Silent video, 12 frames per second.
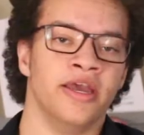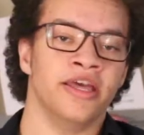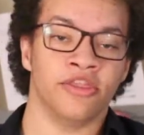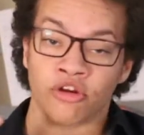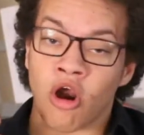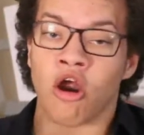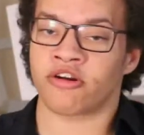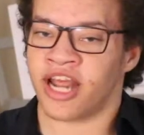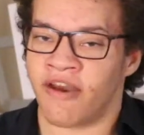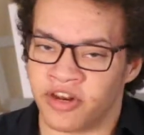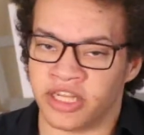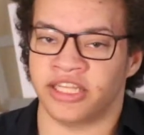There are
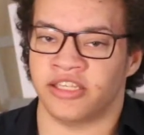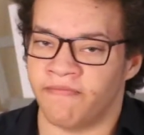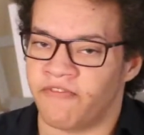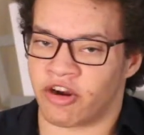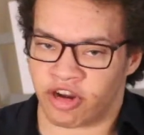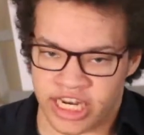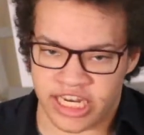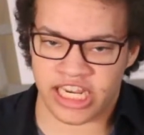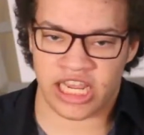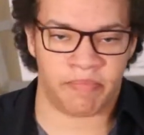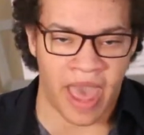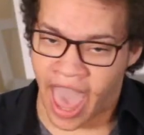definitely some very
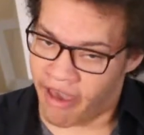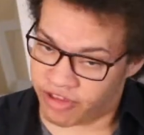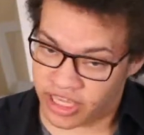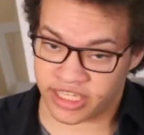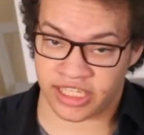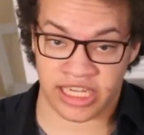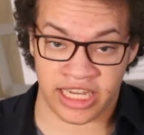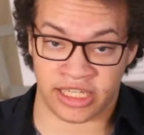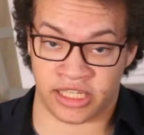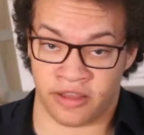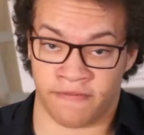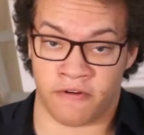deep, heavy
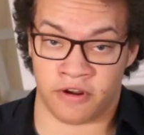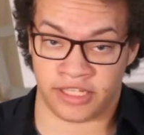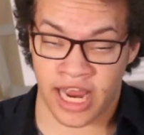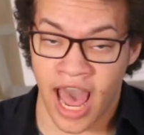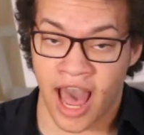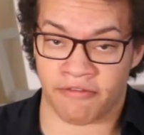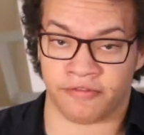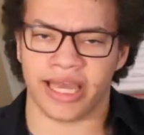scenes in the first half.